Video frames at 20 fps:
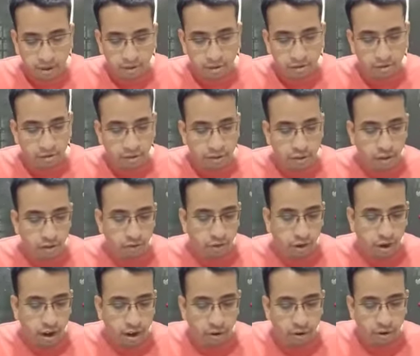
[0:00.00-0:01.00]
First of all,
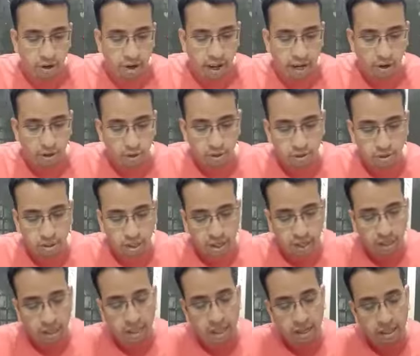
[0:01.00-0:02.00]
I would like to
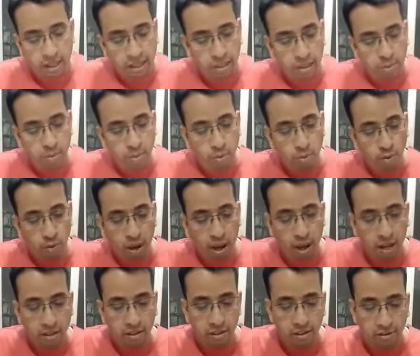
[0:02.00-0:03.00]
say that this book
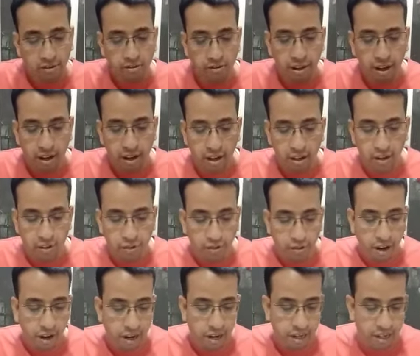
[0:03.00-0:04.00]
has a very
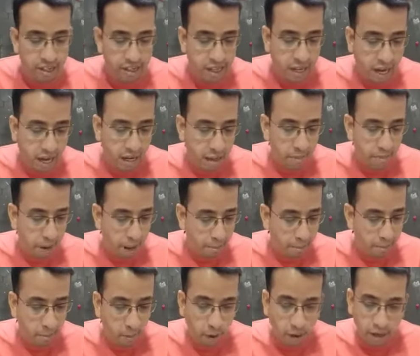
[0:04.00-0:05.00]
well designed map
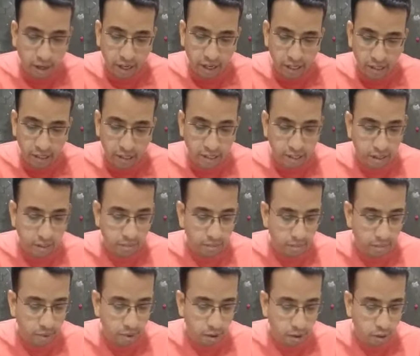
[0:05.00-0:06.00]
pointing system
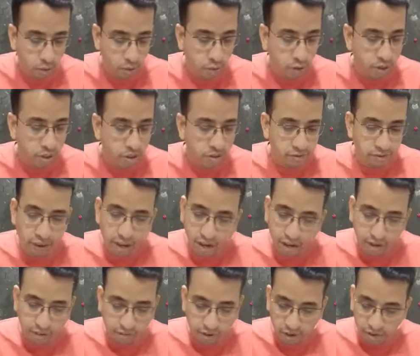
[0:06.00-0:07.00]
which is very
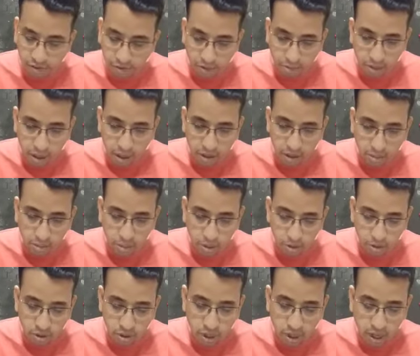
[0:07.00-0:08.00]
different from the other
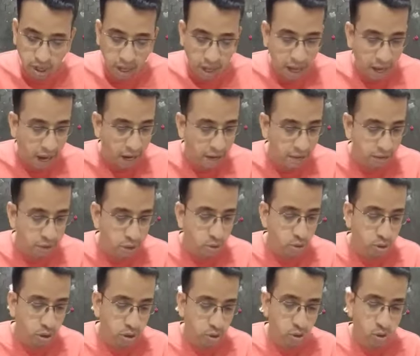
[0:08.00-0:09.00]
books, and if
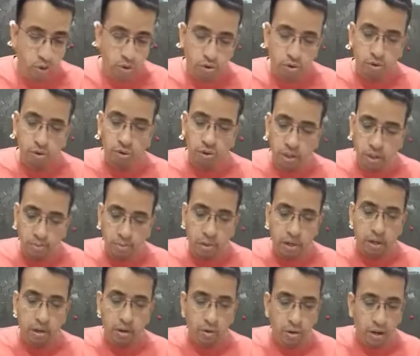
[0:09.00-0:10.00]
student goes through this
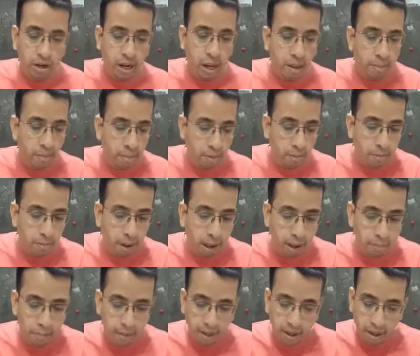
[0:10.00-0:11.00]
particular type of
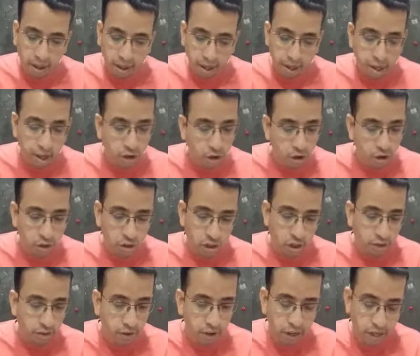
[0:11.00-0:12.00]
map, he or she
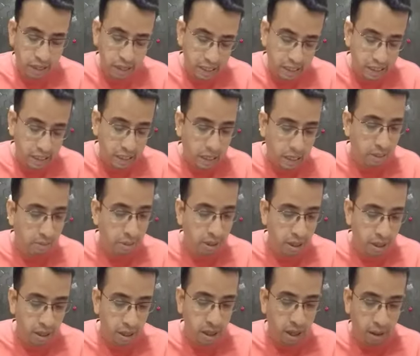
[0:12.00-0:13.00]
will easily
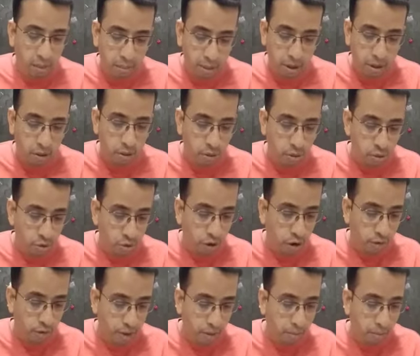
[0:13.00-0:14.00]
be able to
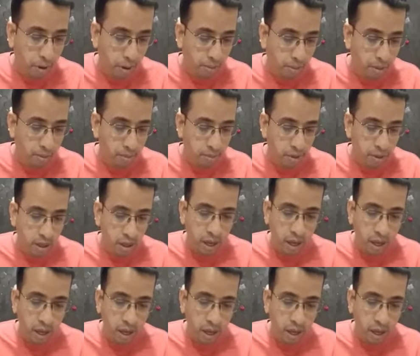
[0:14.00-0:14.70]
solve the problems.